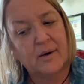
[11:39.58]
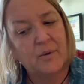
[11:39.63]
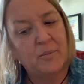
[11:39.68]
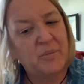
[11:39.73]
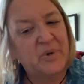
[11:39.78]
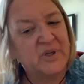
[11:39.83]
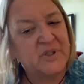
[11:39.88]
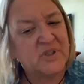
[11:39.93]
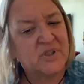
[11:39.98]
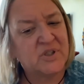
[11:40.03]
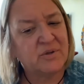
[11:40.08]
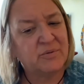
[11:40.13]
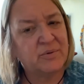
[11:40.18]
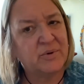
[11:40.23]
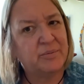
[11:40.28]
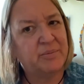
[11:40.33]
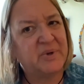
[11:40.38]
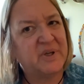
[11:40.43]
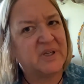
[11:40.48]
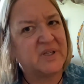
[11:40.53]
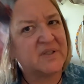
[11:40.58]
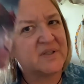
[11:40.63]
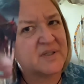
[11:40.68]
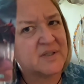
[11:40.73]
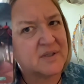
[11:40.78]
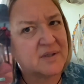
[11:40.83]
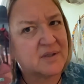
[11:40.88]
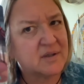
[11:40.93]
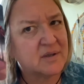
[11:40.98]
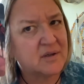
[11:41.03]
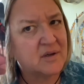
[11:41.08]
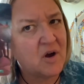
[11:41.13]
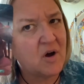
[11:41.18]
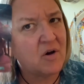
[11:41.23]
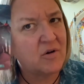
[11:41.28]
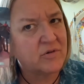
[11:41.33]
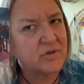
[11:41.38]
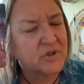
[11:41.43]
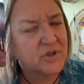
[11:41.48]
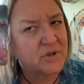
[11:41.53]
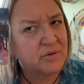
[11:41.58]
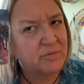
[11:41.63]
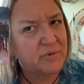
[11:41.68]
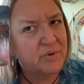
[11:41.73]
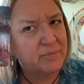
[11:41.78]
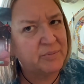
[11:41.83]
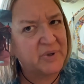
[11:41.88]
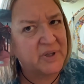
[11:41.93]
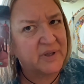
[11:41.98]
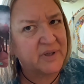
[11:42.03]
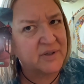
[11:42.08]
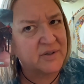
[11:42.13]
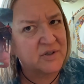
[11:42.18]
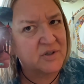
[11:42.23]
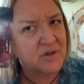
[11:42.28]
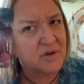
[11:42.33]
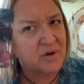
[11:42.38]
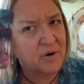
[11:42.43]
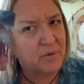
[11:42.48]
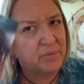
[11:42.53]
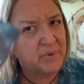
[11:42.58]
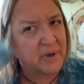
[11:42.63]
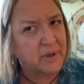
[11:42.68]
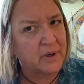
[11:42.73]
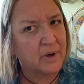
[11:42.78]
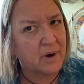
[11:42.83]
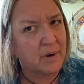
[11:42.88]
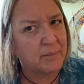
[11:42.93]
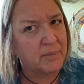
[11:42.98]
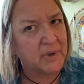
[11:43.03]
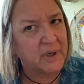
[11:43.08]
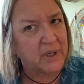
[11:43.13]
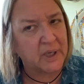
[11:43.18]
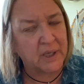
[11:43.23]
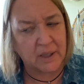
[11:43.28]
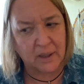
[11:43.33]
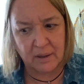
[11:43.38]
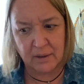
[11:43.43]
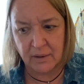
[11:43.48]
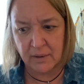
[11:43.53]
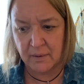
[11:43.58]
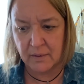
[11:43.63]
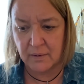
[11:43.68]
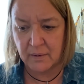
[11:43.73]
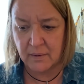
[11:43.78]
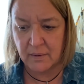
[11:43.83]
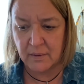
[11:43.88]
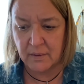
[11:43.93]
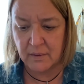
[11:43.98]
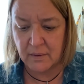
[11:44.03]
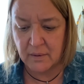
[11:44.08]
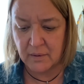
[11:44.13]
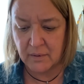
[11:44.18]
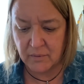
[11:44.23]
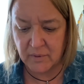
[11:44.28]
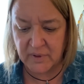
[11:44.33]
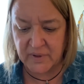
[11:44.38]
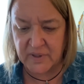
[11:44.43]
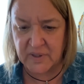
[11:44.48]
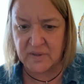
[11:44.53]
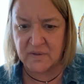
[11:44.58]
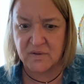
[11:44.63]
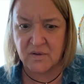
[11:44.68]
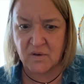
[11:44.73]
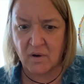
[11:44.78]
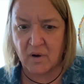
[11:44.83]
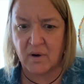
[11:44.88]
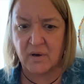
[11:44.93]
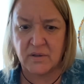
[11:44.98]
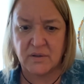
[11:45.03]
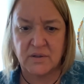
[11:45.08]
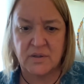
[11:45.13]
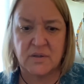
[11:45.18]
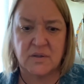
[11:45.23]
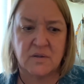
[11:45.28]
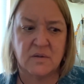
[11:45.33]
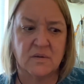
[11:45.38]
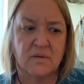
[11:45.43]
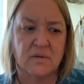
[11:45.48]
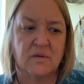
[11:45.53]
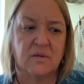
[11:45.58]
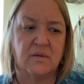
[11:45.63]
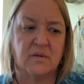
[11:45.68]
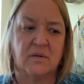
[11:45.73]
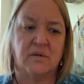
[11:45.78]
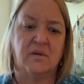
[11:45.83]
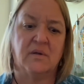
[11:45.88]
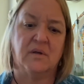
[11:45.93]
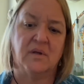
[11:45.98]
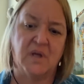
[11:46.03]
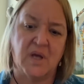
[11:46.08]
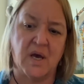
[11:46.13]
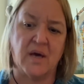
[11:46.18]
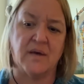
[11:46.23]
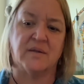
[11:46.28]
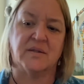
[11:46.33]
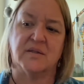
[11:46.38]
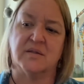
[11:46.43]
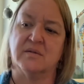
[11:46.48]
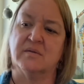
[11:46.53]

But she will be the GOP nominee with these cards. Yes.